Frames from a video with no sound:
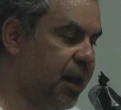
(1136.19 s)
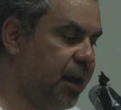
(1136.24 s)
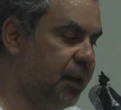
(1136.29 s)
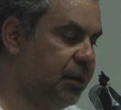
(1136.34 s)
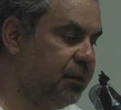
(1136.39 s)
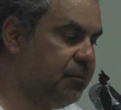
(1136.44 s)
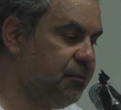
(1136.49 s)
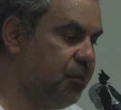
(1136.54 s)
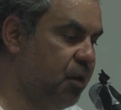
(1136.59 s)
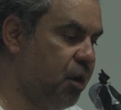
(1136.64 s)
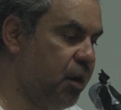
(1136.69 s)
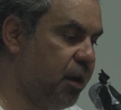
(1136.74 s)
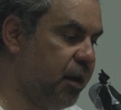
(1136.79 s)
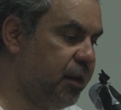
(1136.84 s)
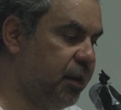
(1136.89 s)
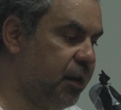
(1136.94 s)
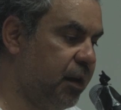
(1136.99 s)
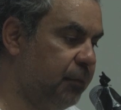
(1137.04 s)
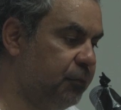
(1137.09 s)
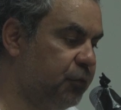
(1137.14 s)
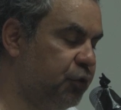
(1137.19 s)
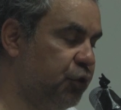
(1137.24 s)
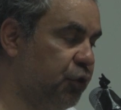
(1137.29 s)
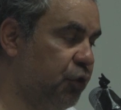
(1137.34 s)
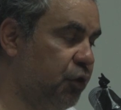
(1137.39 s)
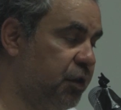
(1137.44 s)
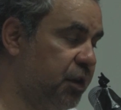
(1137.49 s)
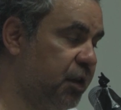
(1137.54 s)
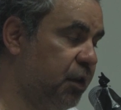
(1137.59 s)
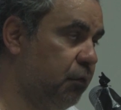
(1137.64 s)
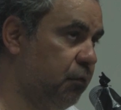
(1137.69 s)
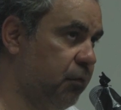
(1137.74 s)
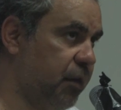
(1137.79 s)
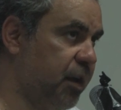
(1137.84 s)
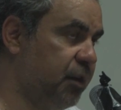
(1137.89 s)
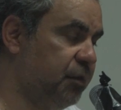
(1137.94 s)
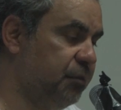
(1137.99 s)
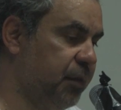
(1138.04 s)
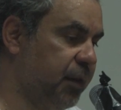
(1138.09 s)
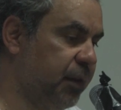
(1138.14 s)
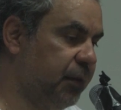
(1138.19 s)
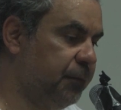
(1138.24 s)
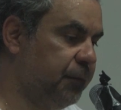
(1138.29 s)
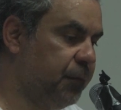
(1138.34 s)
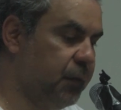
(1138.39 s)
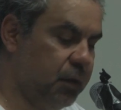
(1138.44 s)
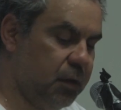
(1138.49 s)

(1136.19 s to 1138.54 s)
and my journey around me.